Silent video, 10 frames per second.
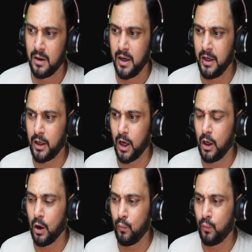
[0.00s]
It
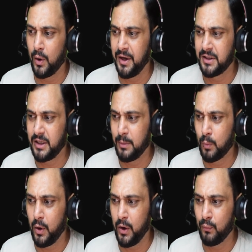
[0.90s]
allow for easy
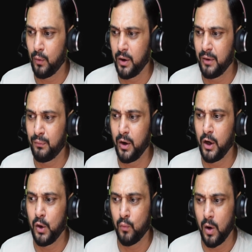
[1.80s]
monitoring for different
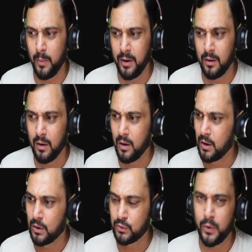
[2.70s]
environment.
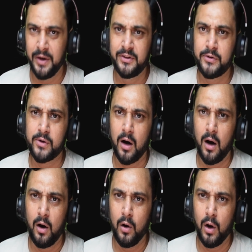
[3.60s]
So it's
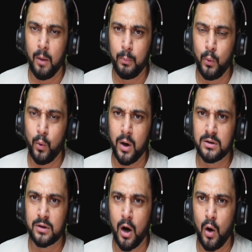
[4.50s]
all up to
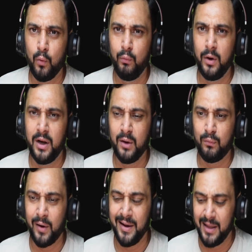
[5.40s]
us how we
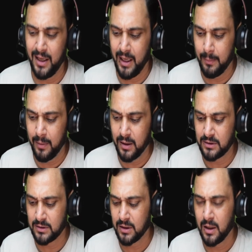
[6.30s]
define the
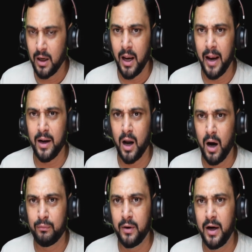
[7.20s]
labels, and
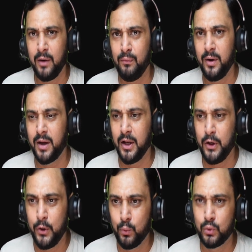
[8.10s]
after that we can
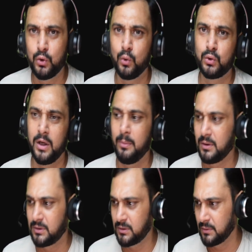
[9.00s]
use those
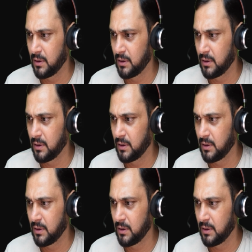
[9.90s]
labels.